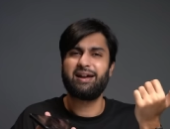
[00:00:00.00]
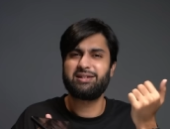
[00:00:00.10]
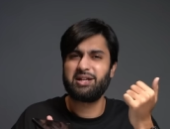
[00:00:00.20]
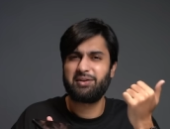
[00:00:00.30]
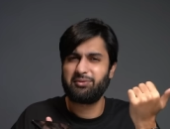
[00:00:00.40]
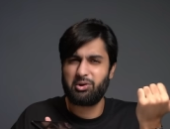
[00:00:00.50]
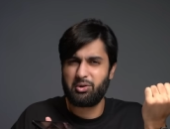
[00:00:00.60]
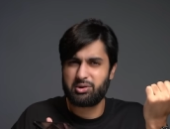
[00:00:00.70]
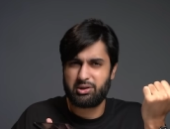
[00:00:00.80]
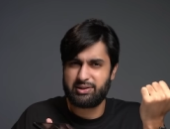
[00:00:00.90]
I didn't even
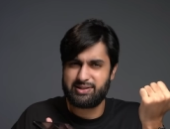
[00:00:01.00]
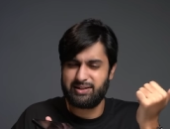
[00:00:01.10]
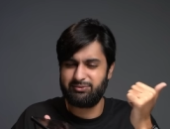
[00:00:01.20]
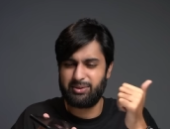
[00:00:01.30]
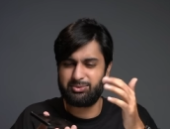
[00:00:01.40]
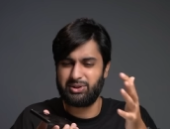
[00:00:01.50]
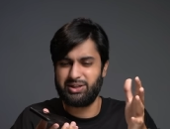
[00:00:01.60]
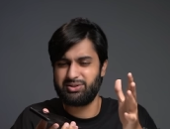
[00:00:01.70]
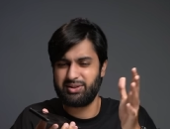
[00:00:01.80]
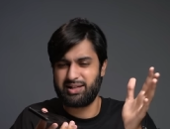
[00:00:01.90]
notice on the Z Flip
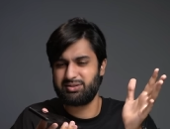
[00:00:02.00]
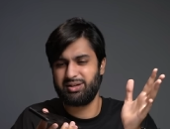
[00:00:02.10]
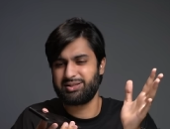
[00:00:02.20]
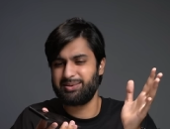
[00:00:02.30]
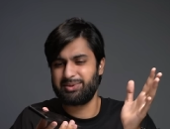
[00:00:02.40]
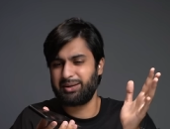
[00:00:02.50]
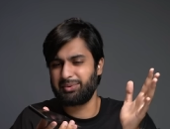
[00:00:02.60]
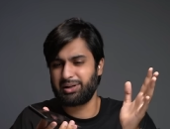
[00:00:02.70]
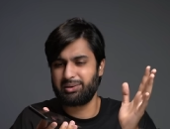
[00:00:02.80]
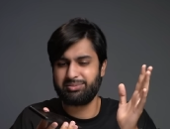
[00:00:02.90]
3, so that's not something I'm
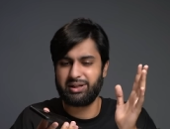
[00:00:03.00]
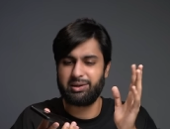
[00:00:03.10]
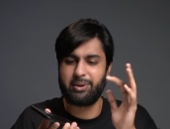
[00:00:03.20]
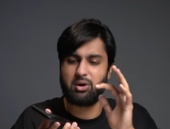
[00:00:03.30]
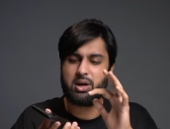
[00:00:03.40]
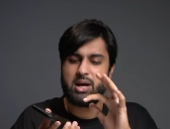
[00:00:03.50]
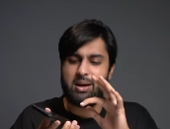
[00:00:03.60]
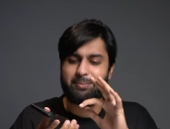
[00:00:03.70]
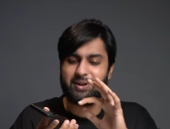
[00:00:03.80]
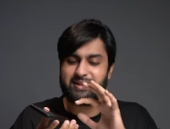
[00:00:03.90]
gonna complain about.
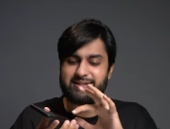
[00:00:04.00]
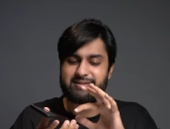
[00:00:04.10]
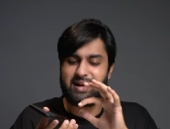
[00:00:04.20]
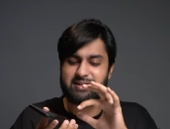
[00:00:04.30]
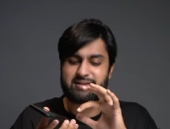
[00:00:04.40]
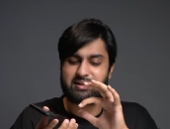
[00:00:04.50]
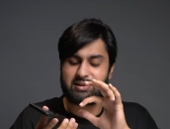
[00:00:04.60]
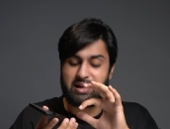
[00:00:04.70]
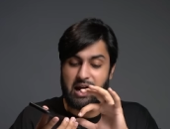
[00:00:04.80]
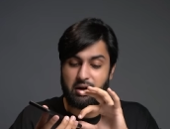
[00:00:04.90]
But this does
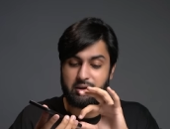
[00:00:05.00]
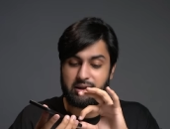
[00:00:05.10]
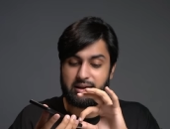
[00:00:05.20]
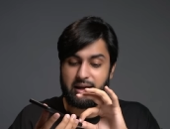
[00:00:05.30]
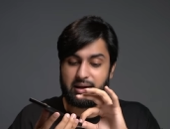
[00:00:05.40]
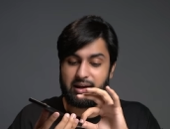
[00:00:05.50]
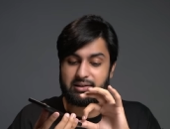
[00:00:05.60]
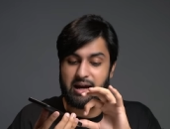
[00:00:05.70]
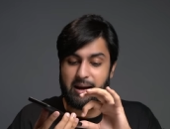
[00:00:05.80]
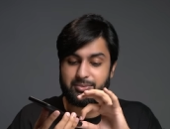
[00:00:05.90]
carry, like it
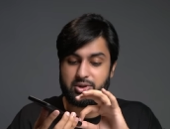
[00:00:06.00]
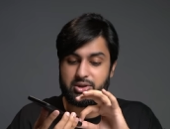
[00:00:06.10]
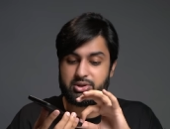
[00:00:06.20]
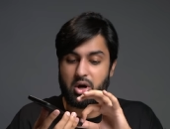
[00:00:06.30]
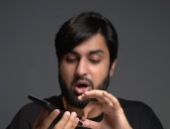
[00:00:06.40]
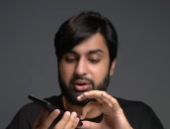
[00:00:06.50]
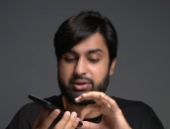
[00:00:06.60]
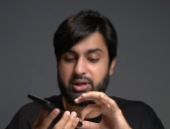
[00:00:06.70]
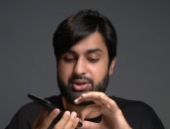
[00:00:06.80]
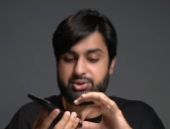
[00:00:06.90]
captures all the
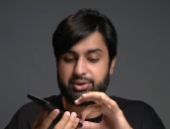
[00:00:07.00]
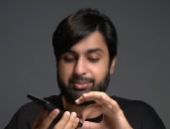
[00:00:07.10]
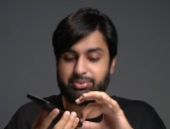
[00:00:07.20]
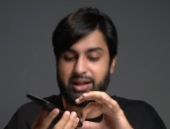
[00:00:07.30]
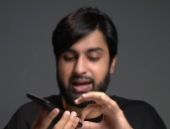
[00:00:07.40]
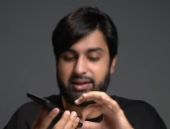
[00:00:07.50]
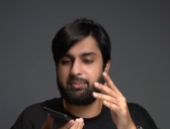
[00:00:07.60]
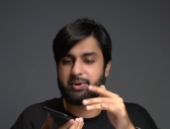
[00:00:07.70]
dust on the planet.